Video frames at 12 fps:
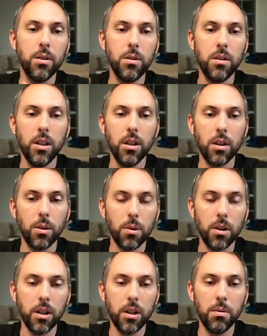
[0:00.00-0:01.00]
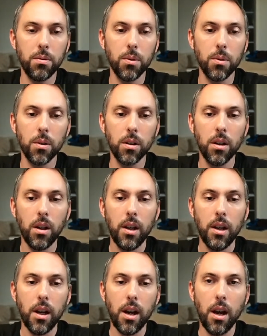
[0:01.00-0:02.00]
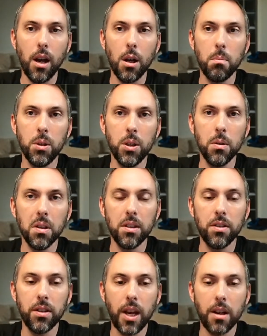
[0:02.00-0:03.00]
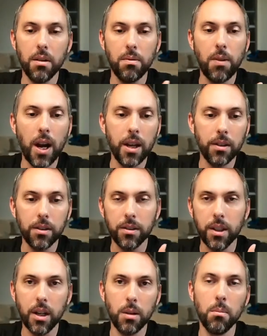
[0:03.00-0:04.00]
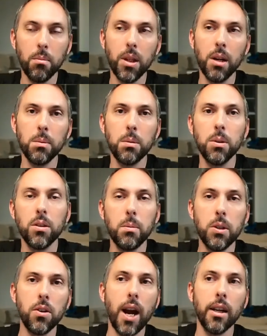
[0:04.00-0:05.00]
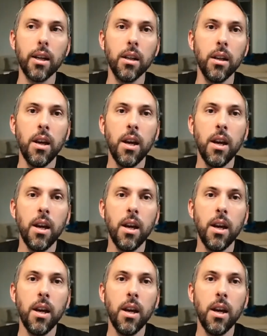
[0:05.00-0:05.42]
Who's the authority for this set of files that I'm supposed to be tracking?